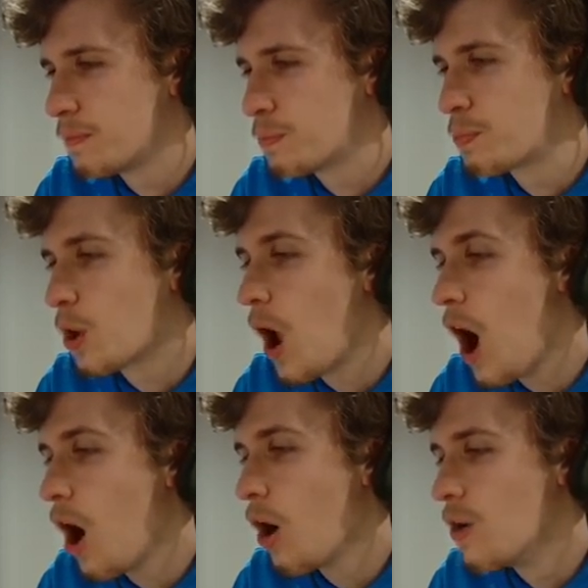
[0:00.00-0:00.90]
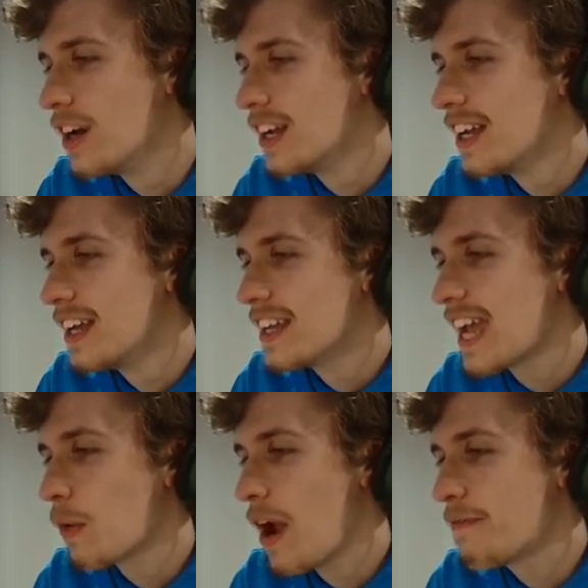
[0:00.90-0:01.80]
Bro!
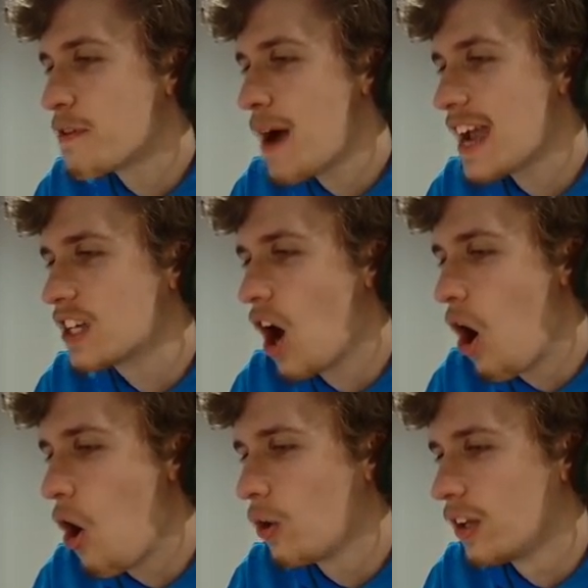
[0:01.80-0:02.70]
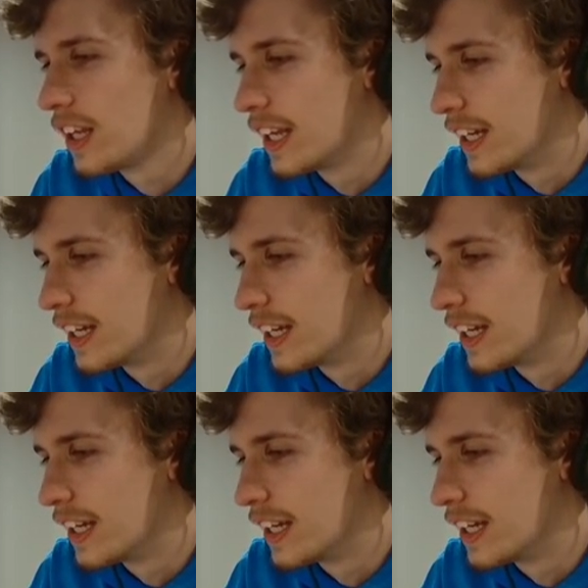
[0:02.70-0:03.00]
Get away from my goal!